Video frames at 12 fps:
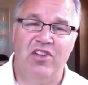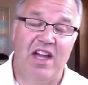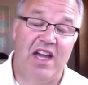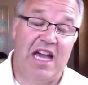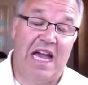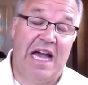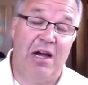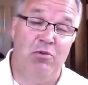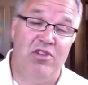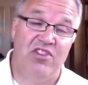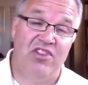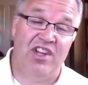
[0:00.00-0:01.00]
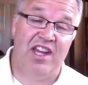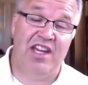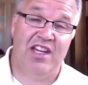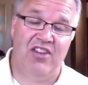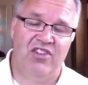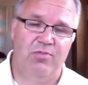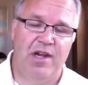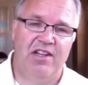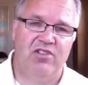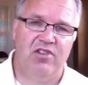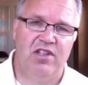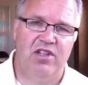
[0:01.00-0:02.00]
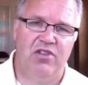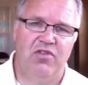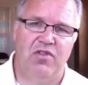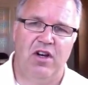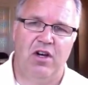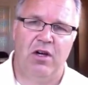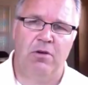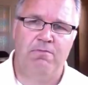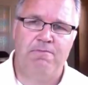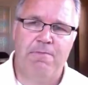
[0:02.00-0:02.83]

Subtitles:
I would say, especially this fall,